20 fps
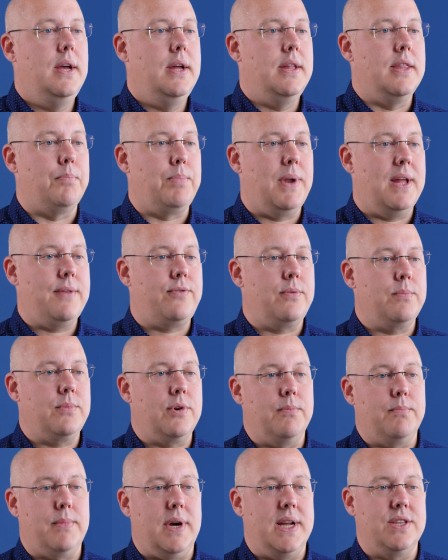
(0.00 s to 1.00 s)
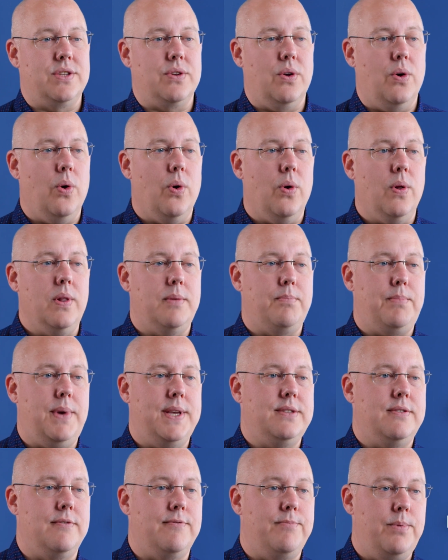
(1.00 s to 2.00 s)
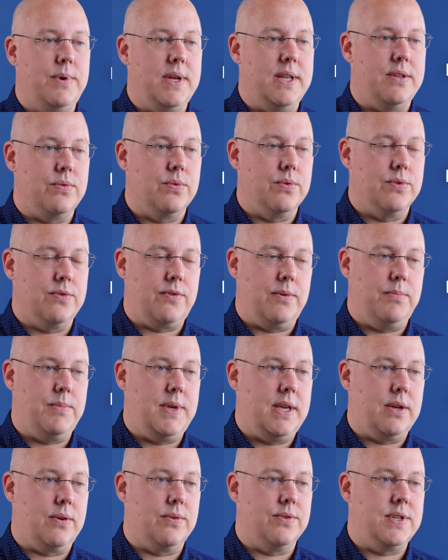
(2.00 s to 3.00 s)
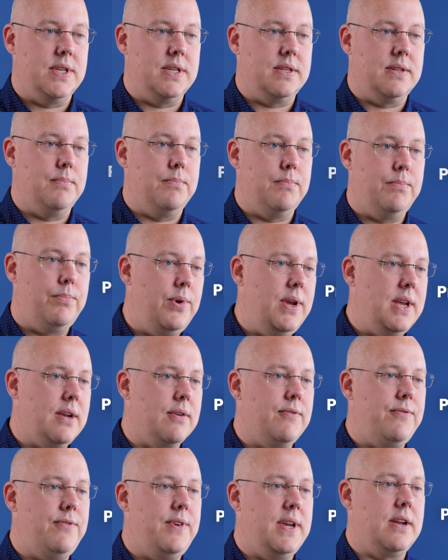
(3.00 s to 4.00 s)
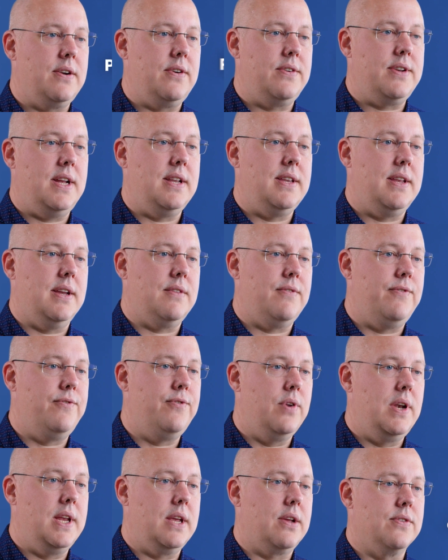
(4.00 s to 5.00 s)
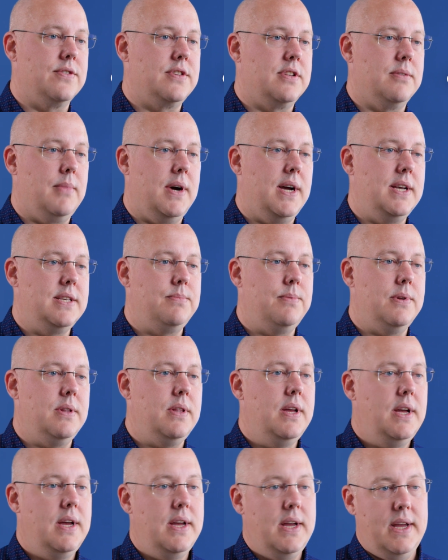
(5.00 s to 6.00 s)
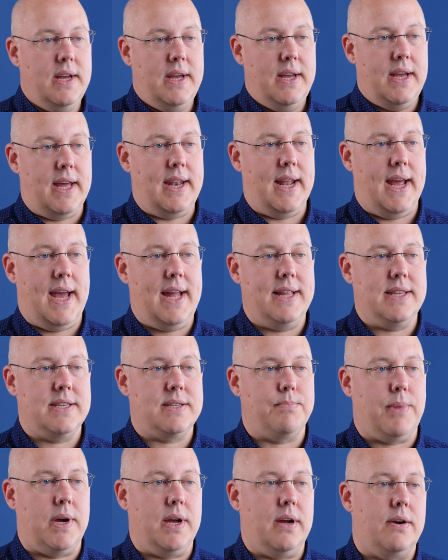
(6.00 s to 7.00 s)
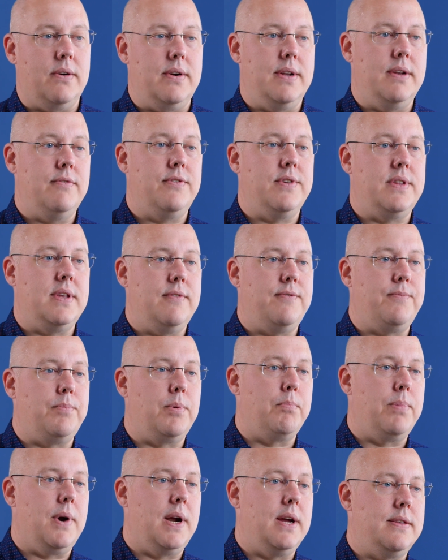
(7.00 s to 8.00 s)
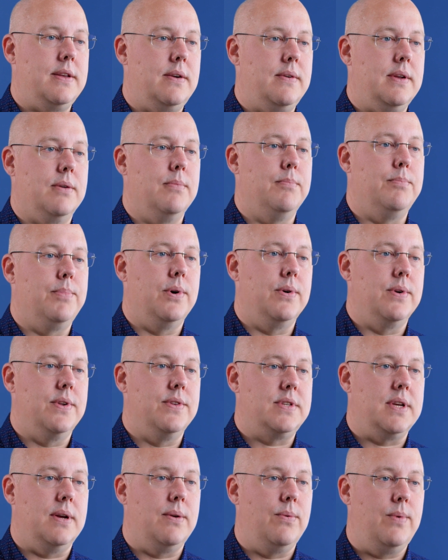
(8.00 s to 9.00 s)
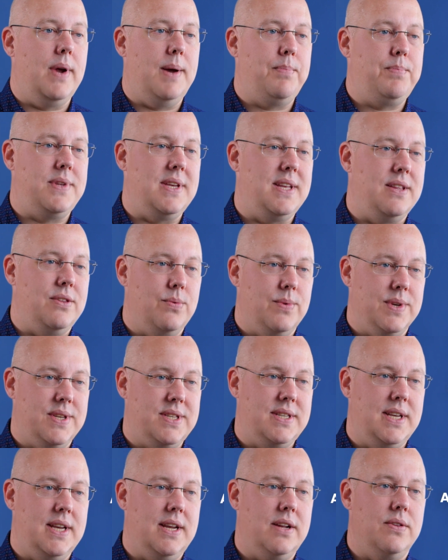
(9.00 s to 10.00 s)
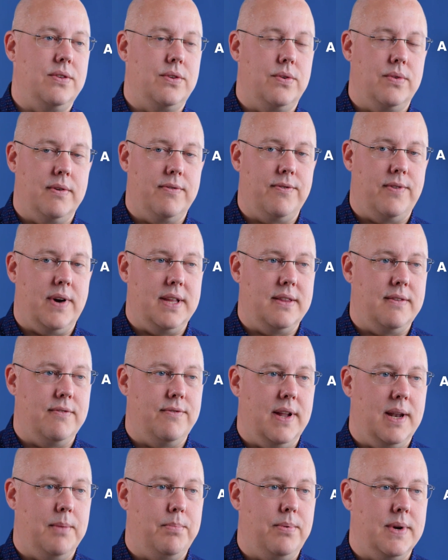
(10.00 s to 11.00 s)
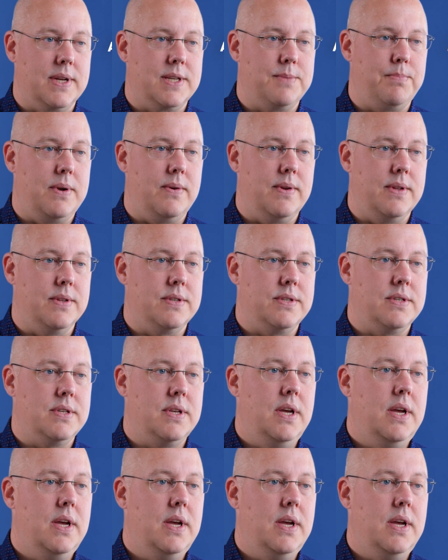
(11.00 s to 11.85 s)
The platform combines all the best-of-breed tools from the ecosystem, pre-configured and yet fully customizable, enhanced by our innovative proprietary components and wrapped into a single unified developer experience.